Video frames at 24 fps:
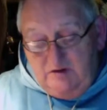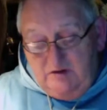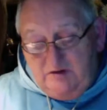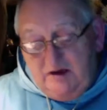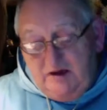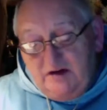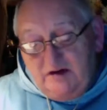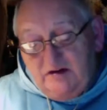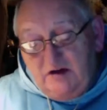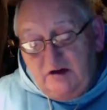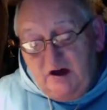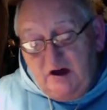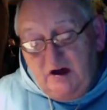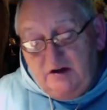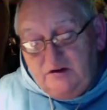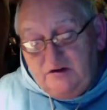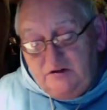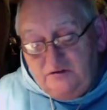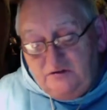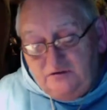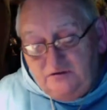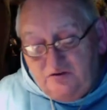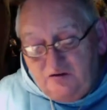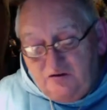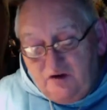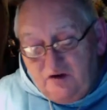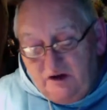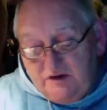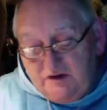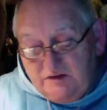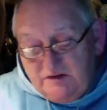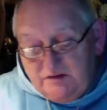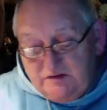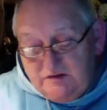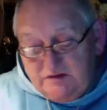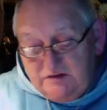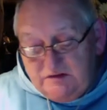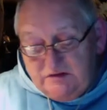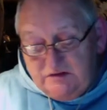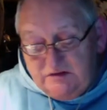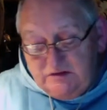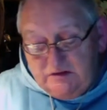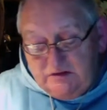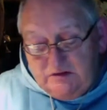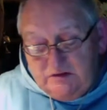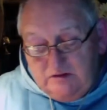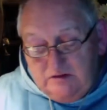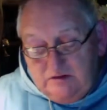That kind of trust
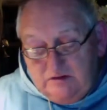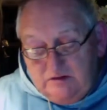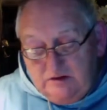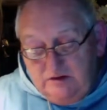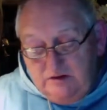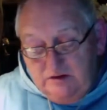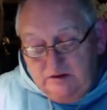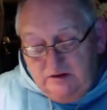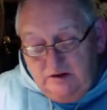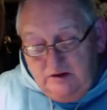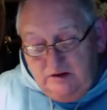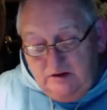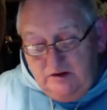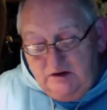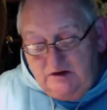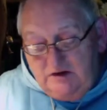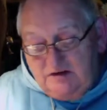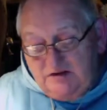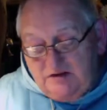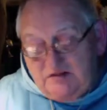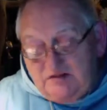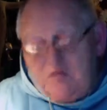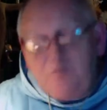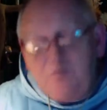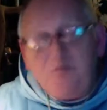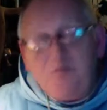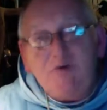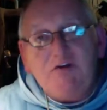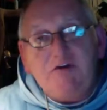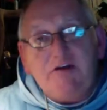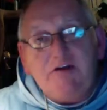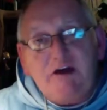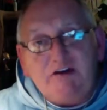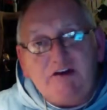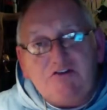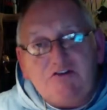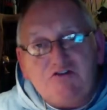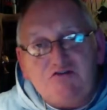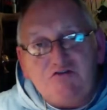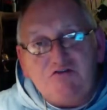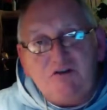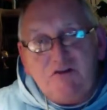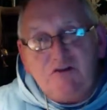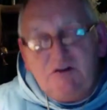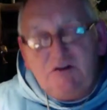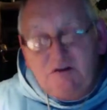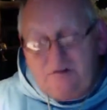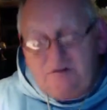is
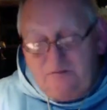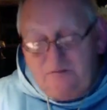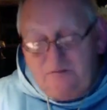supernatural,